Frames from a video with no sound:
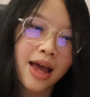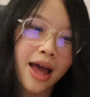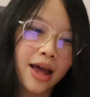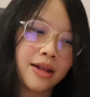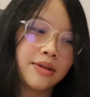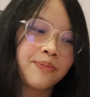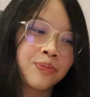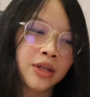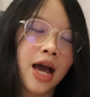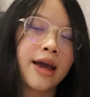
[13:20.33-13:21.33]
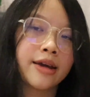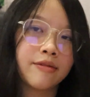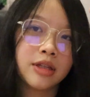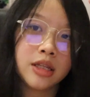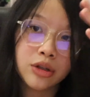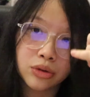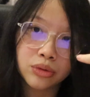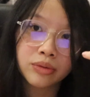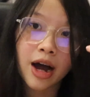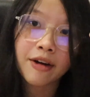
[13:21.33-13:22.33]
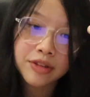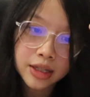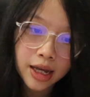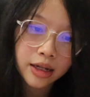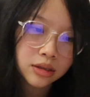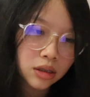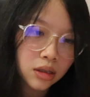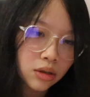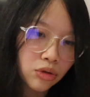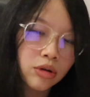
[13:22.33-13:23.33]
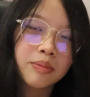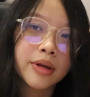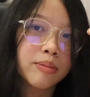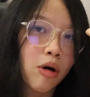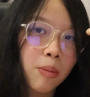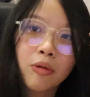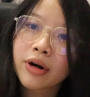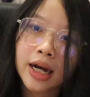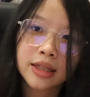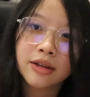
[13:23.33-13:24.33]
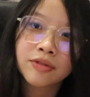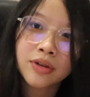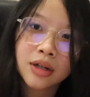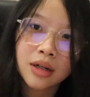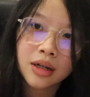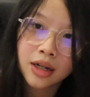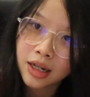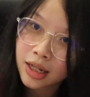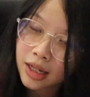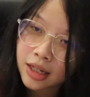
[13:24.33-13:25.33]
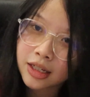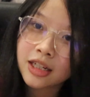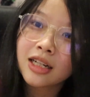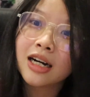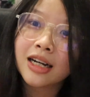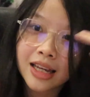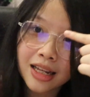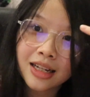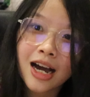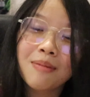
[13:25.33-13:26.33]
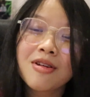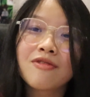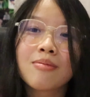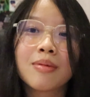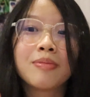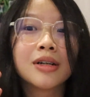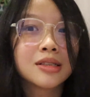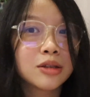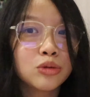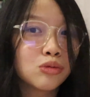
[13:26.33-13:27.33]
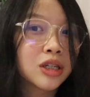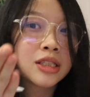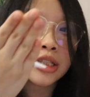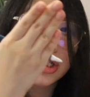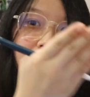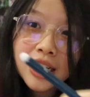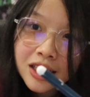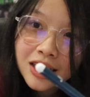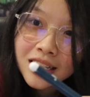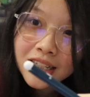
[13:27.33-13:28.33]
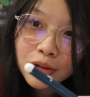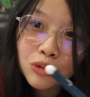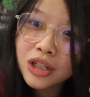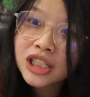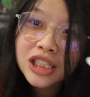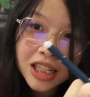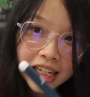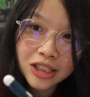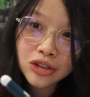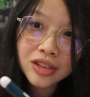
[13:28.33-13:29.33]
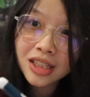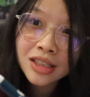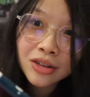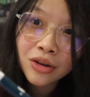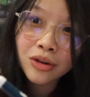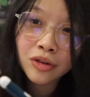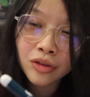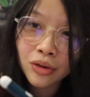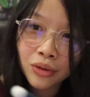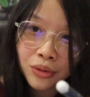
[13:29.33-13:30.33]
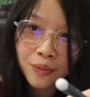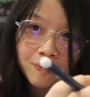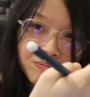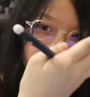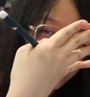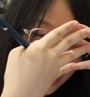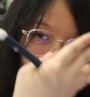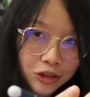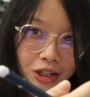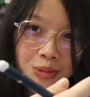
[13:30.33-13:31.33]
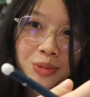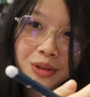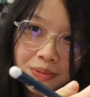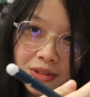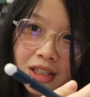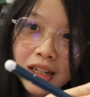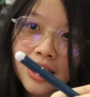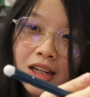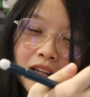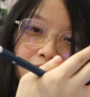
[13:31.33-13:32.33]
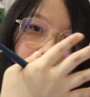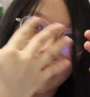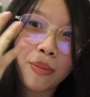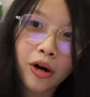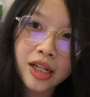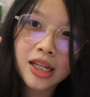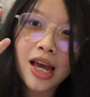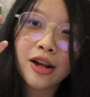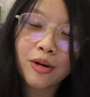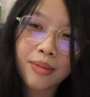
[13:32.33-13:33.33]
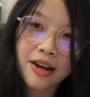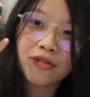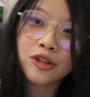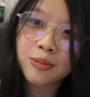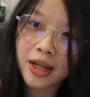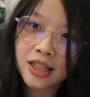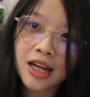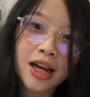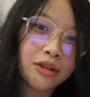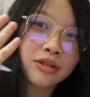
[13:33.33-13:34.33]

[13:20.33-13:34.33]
And I guarantee you, after that, you'll be more productive. Again, coming from a person who was shit 3 years ago, so trust me. Your body and your mind feels better, and you